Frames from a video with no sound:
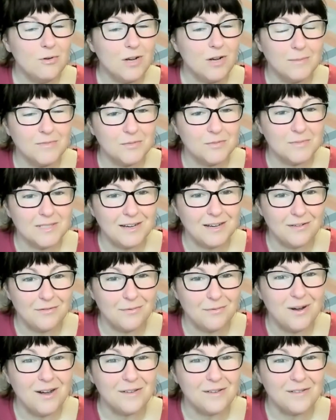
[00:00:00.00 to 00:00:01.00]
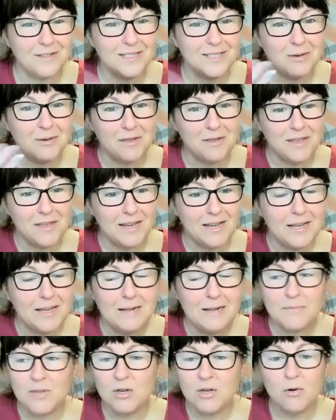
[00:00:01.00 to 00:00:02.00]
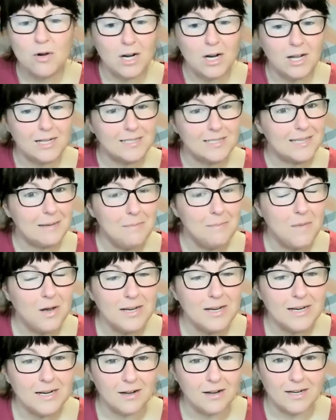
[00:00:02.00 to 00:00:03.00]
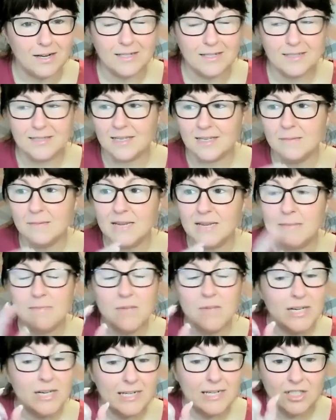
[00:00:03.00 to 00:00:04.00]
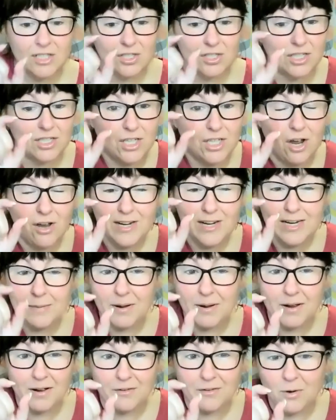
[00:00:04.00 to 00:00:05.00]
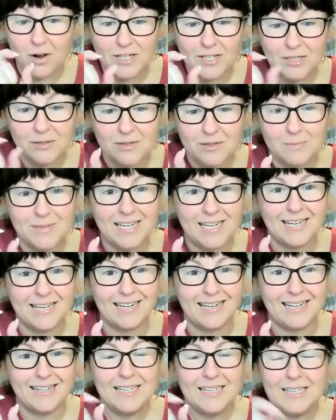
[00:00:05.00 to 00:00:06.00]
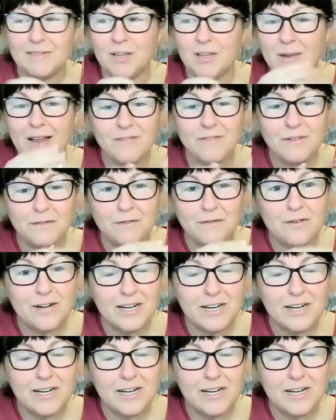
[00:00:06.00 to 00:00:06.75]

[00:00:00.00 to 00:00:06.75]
And it all comes from self-worth. And so I think your clients and my clients, and I mean, money is just a tiny part of what I do at the beginning, that we have to